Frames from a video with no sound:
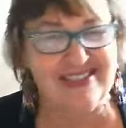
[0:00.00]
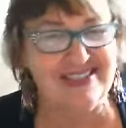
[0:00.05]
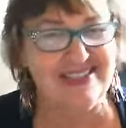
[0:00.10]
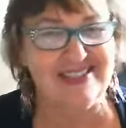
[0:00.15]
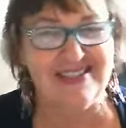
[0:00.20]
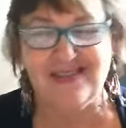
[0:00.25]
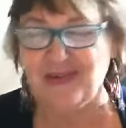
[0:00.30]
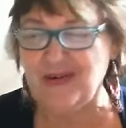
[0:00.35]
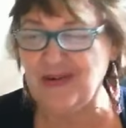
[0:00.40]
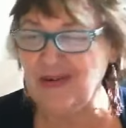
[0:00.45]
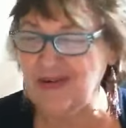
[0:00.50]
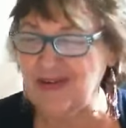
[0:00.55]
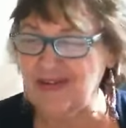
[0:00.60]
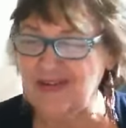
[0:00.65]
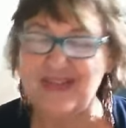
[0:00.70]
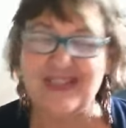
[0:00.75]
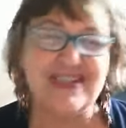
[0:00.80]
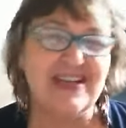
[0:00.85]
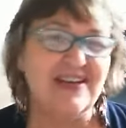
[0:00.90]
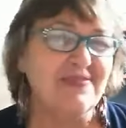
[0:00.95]
and order
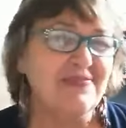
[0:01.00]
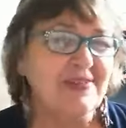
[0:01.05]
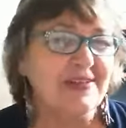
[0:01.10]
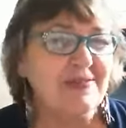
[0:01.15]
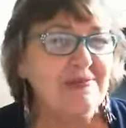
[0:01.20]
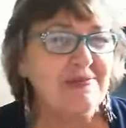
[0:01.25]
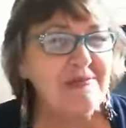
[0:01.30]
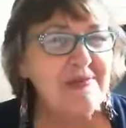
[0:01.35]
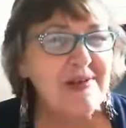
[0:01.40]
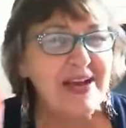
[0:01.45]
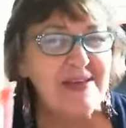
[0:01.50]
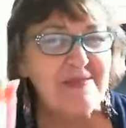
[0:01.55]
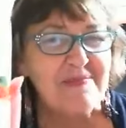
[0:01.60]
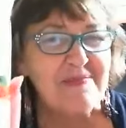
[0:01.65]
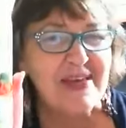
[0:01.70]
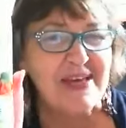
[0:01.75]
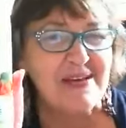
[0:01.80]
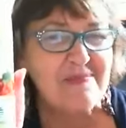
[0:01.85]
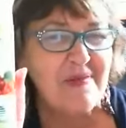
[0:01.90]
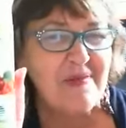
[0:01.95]
yourself a great
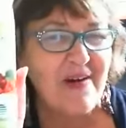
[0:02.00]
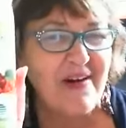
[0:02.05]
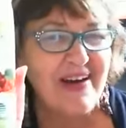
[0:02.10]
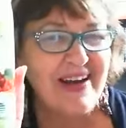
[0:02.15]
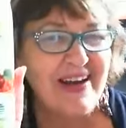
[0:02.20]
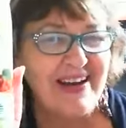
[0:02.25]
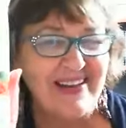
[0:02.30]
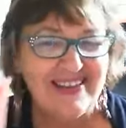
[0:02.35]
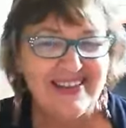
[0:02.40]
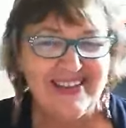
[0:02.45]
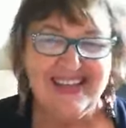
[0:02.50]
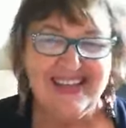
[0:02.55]
big bottle.